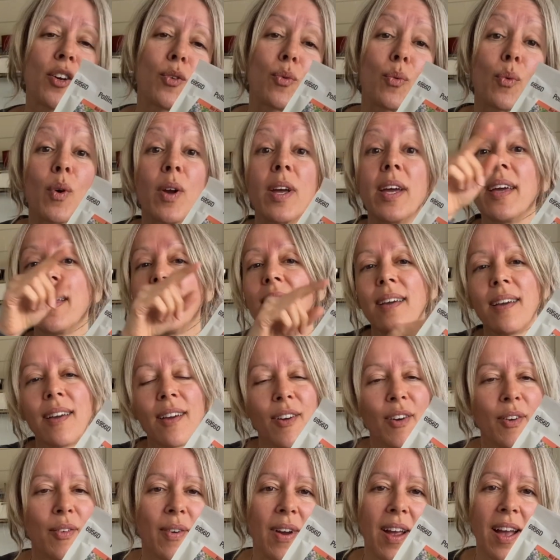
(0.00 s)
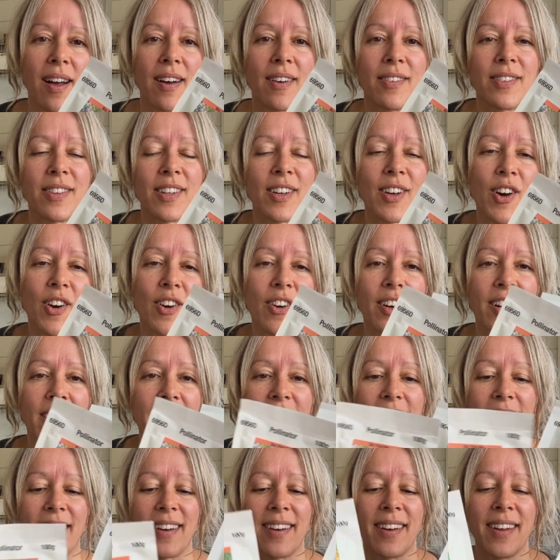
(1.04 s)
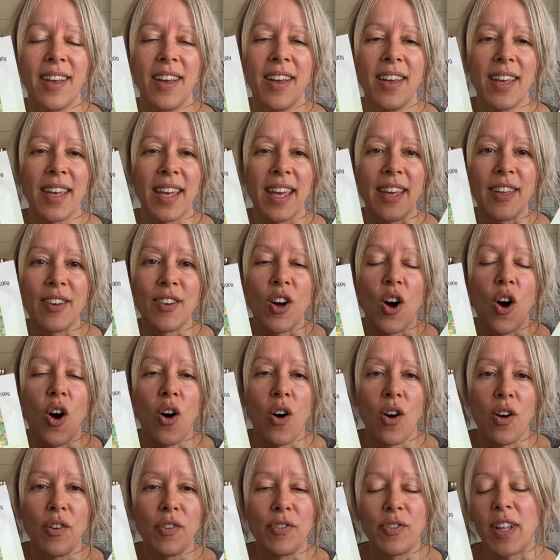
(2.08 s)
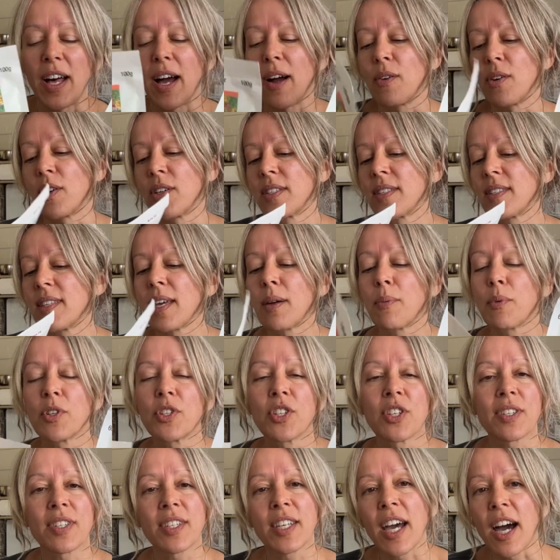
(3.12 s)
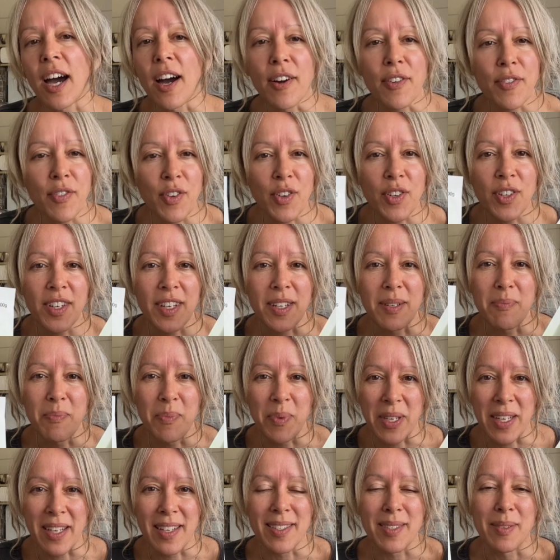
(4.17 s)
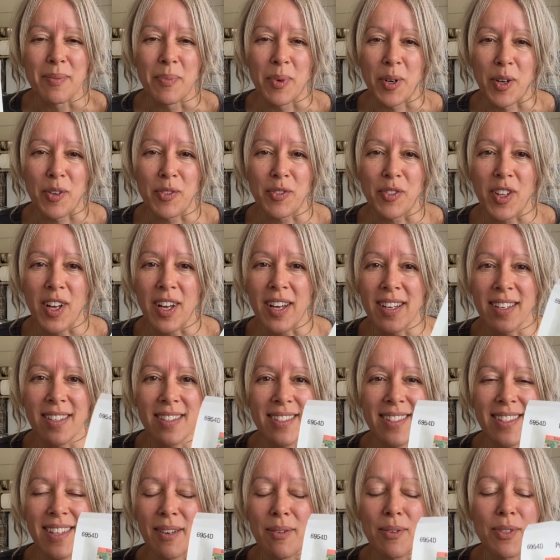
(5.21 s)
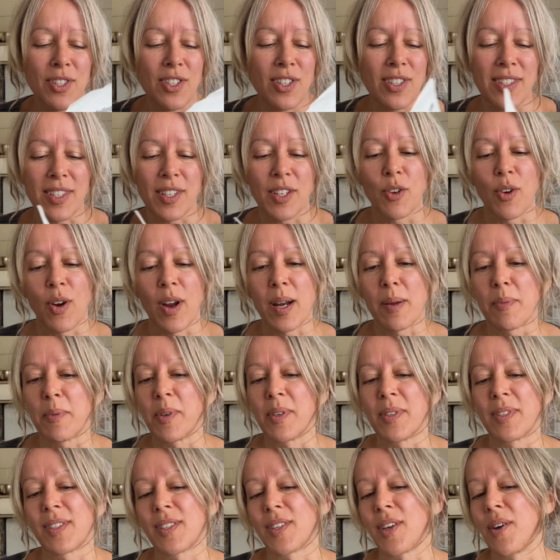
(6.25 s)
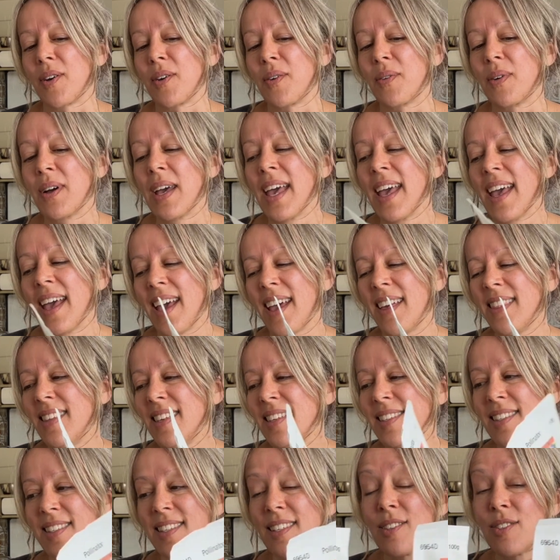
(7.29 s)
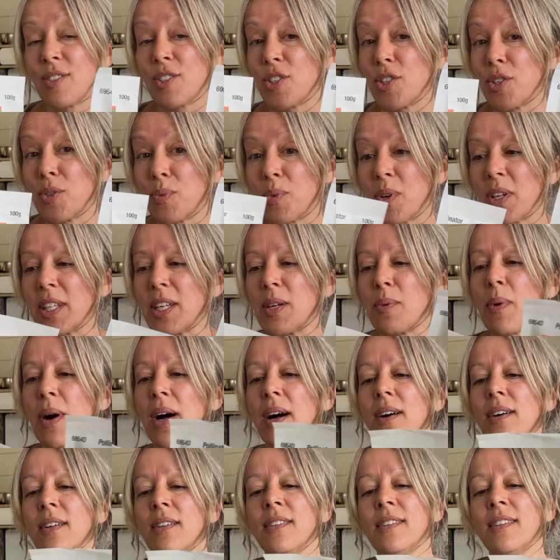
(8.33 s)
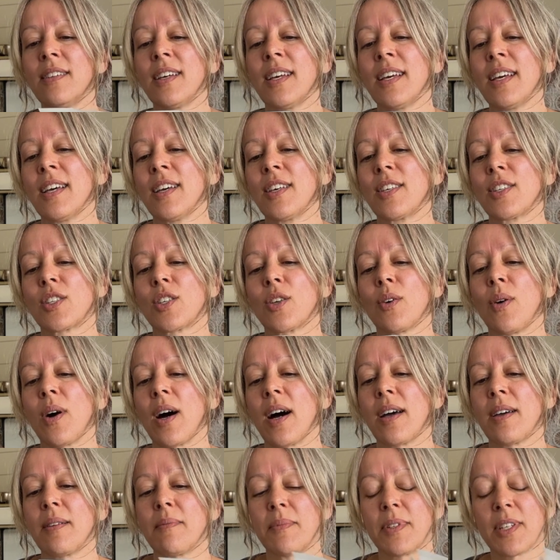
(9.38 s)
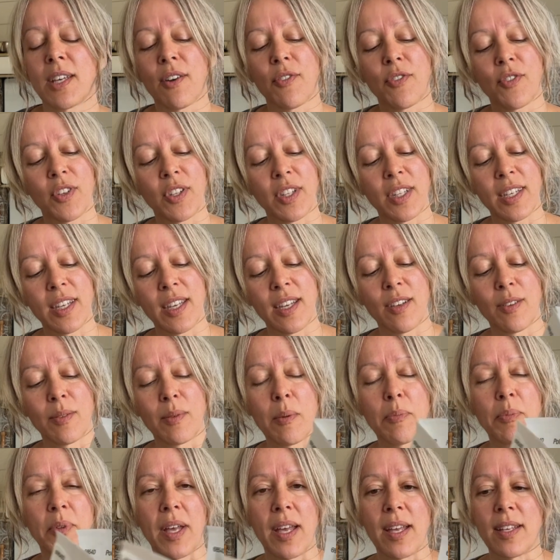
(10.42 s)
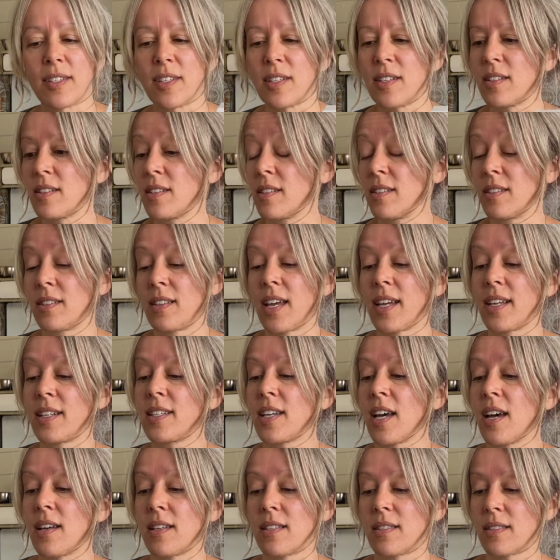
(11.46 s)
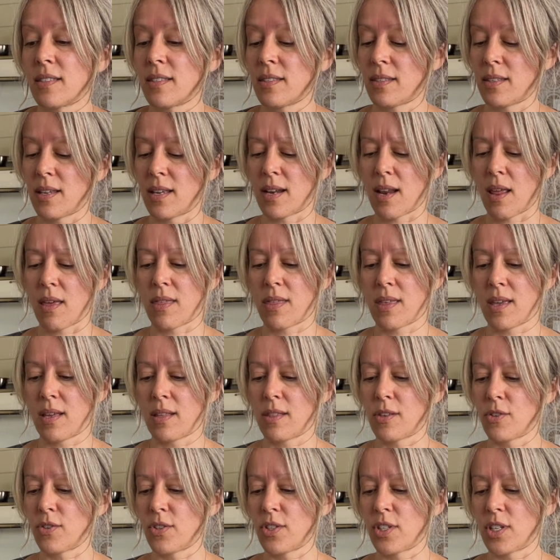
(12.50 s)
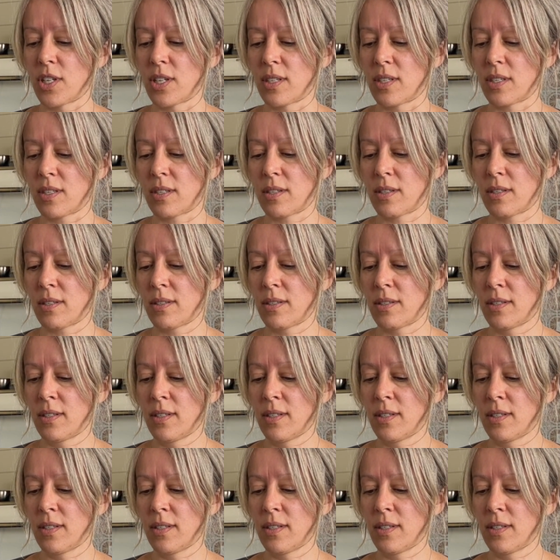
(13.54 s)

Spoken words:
ring around the garden in all flowers. They were just covered in bees and butterflies. It was just incredible. So, and these seeds do really well. So I'm definitely going to be planting like tons. And I think there's just,